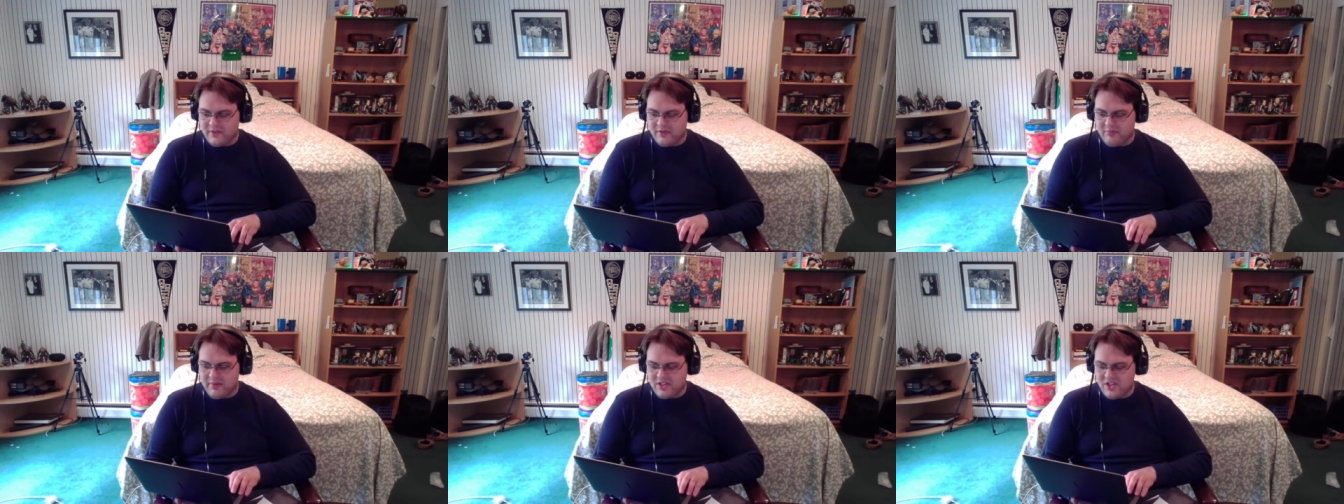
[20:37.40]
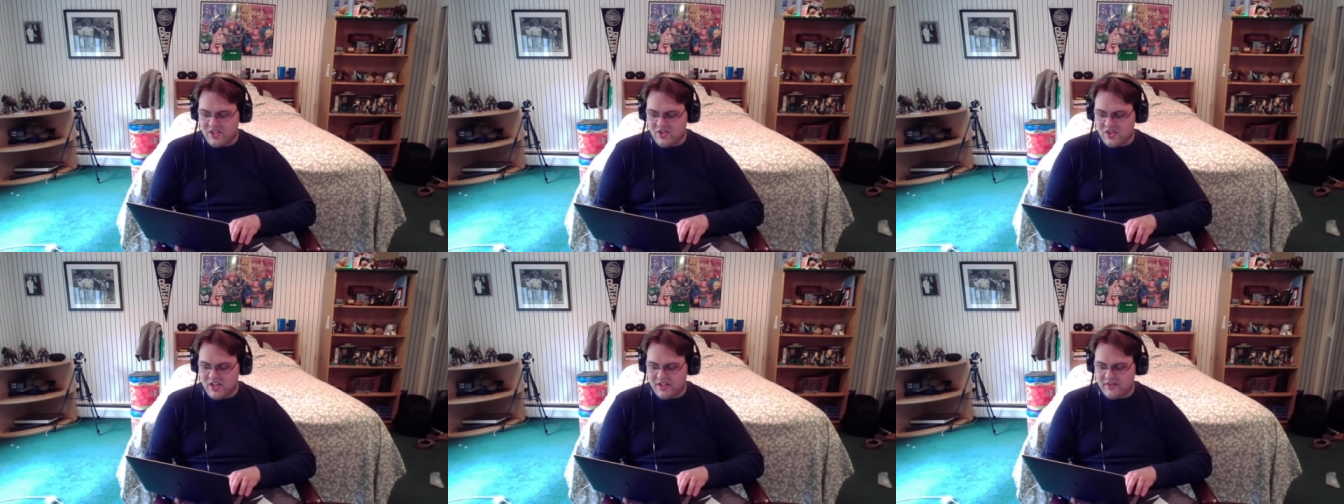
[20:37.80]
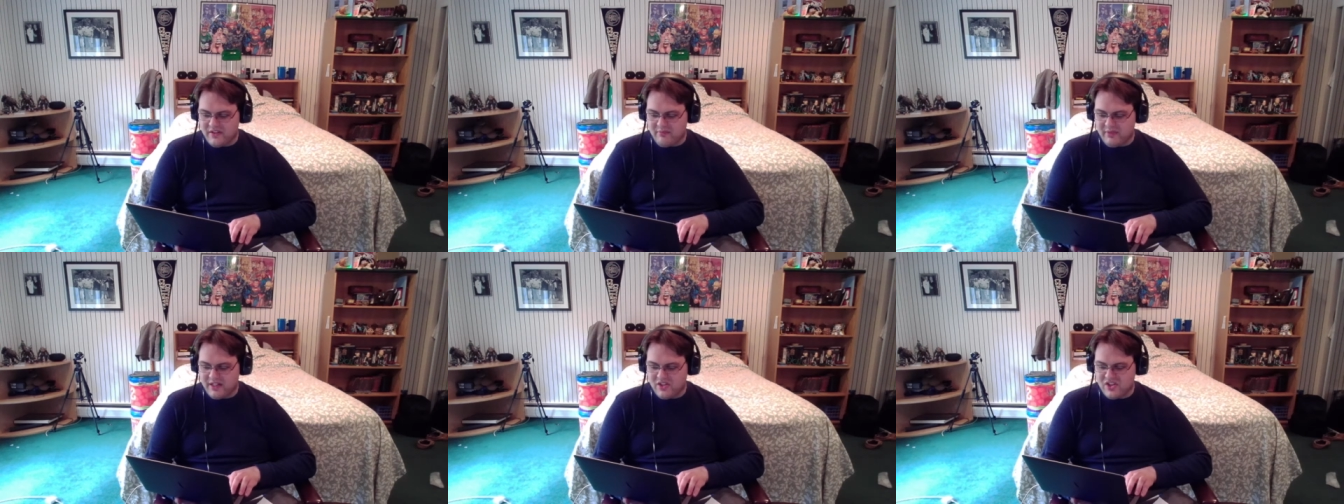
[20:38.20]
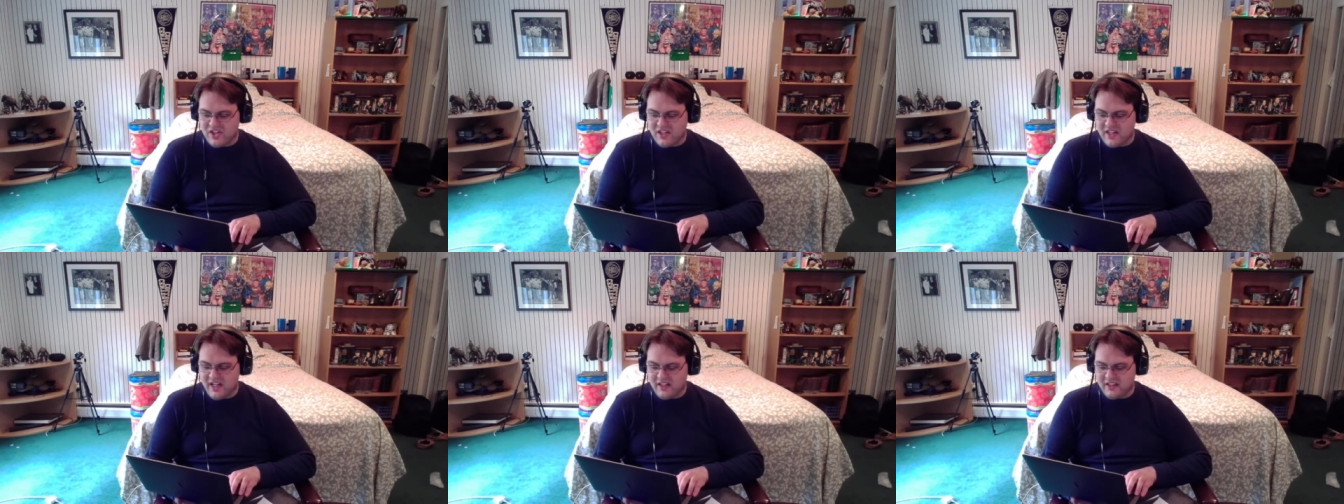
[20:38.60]
Machine Cheddar and
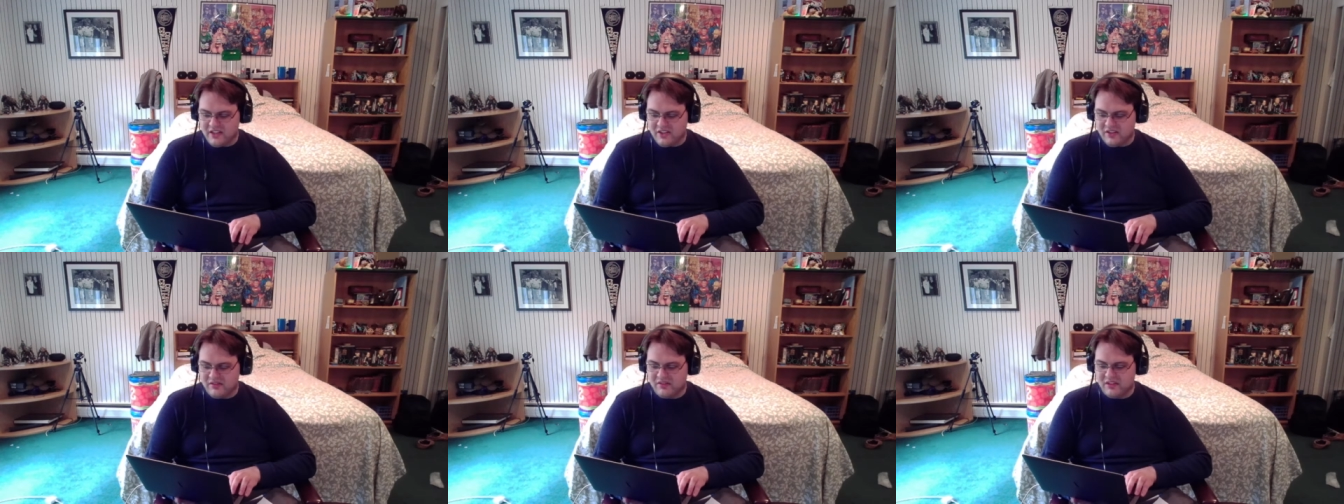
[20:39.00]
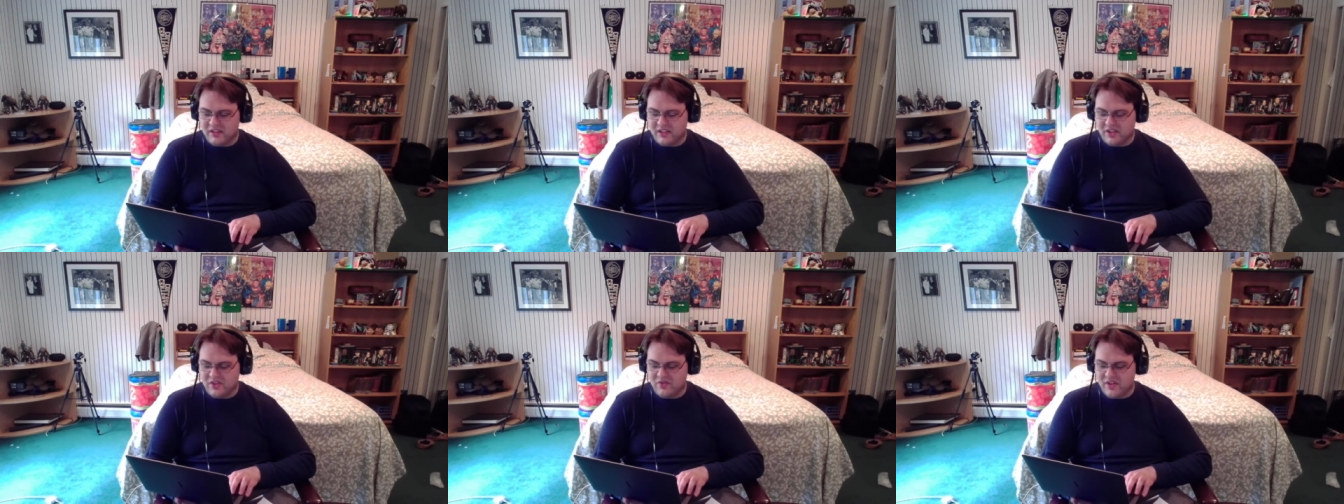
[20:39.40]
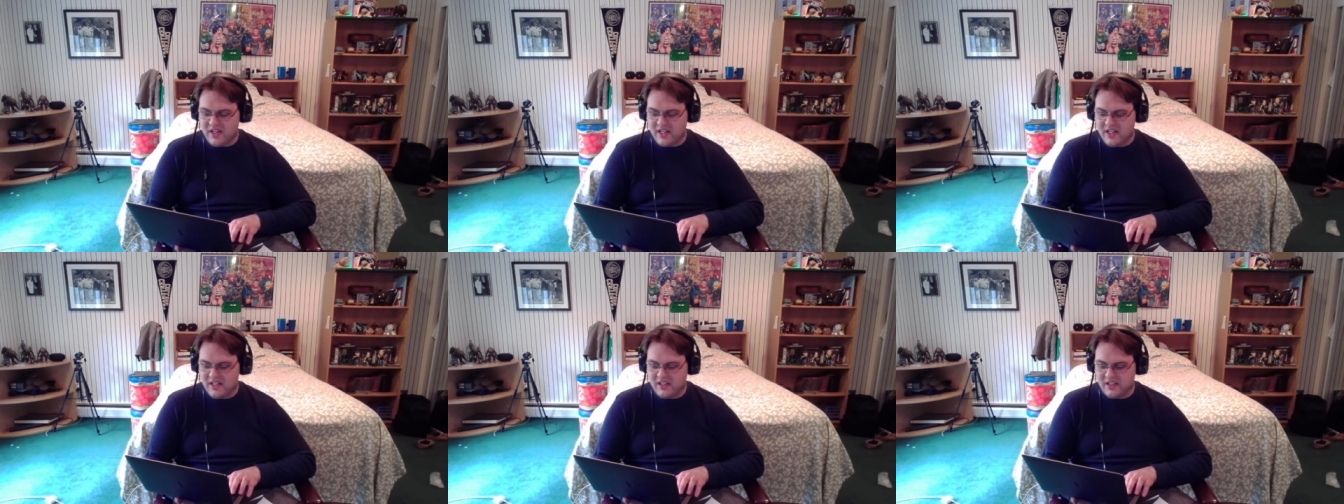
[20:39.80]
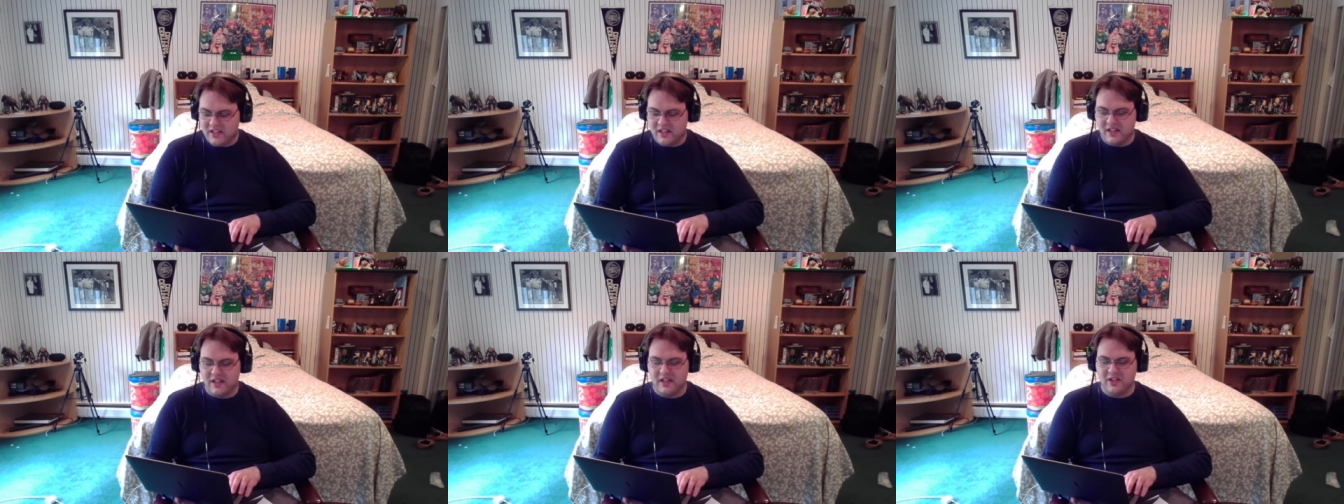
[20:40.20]
Machine Helico, creating
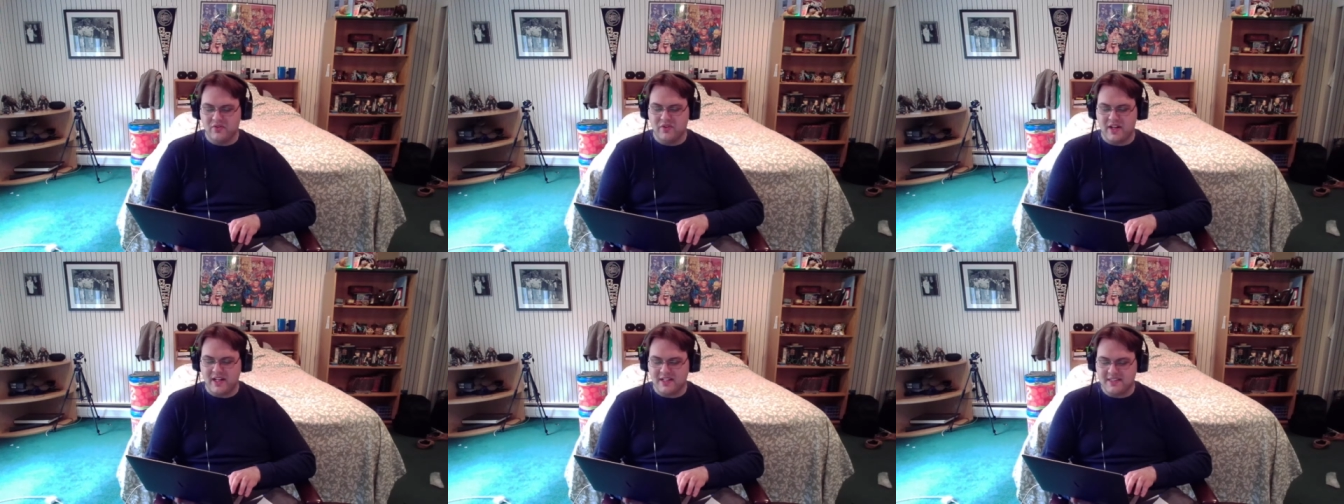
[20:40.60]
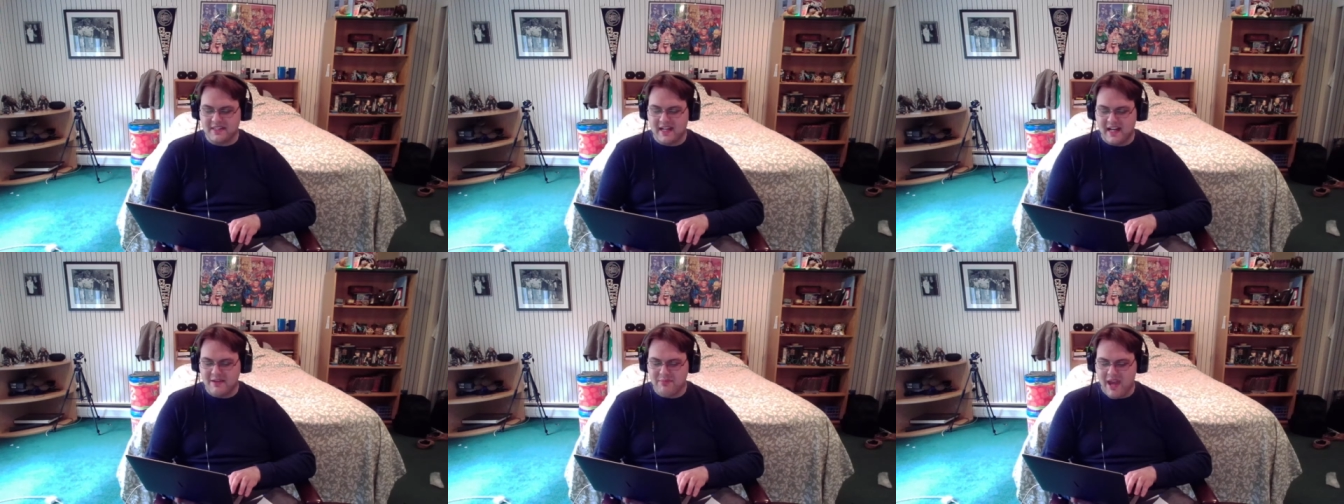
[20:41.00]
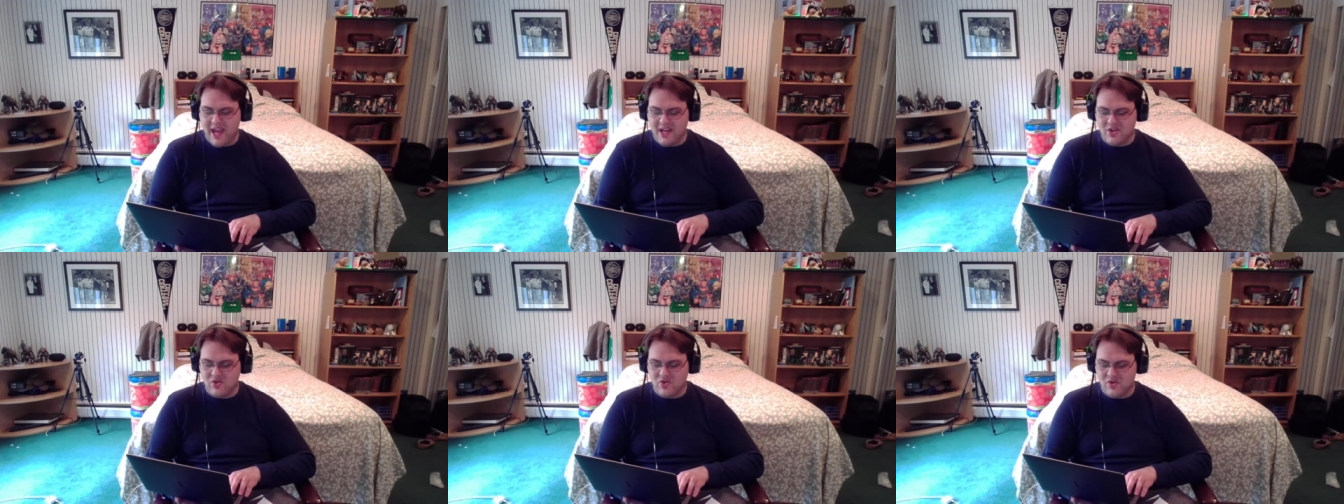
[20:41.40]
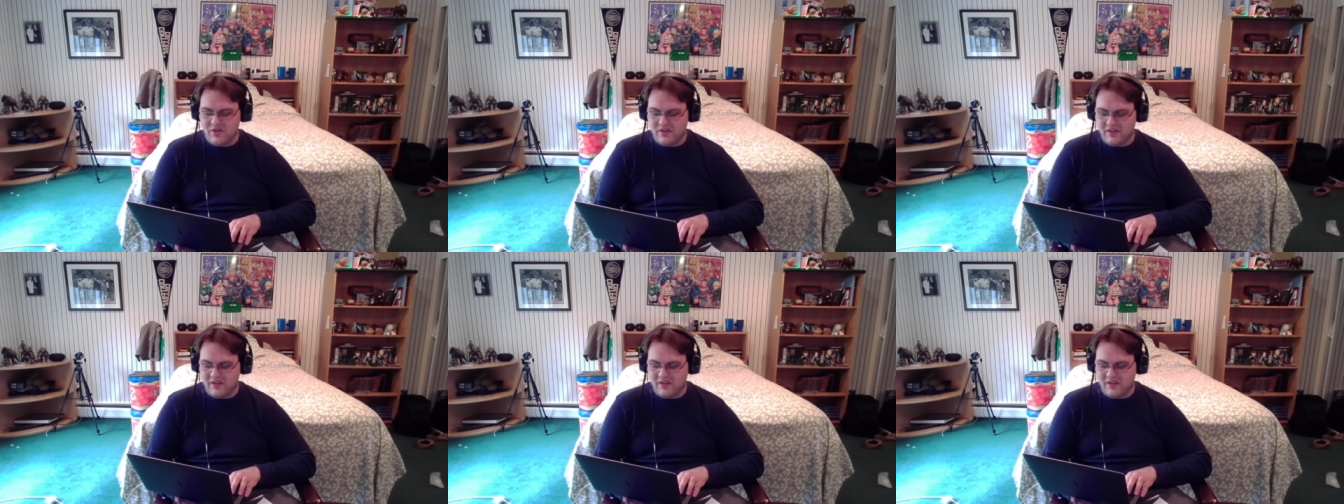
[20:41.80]
Sky Mage.